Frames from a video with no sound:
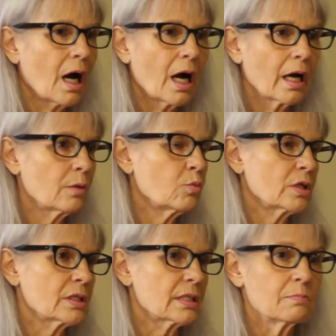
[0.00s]
I
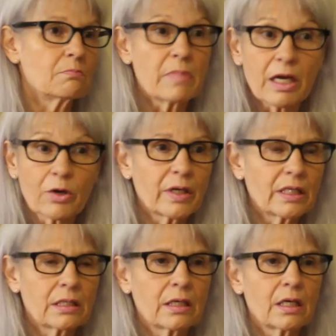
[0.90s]
was
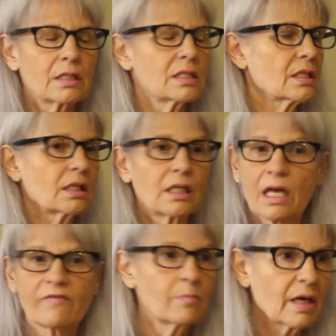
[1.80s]
married to the
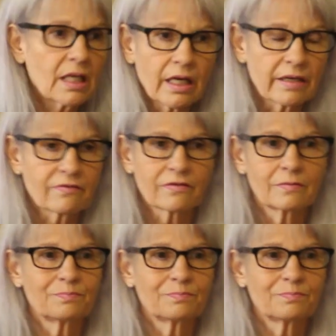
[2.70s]
love of my life.